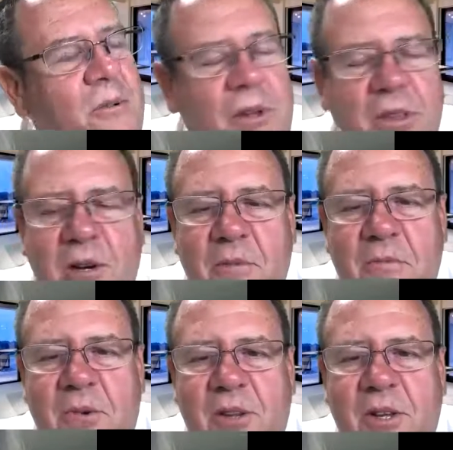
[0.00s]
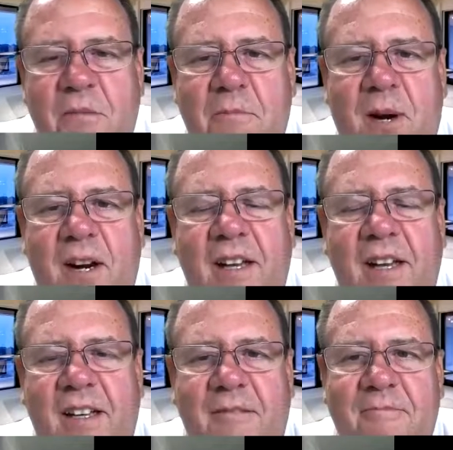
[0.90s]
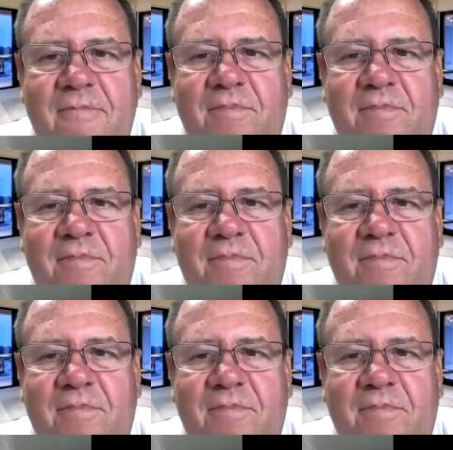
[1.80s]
with your market,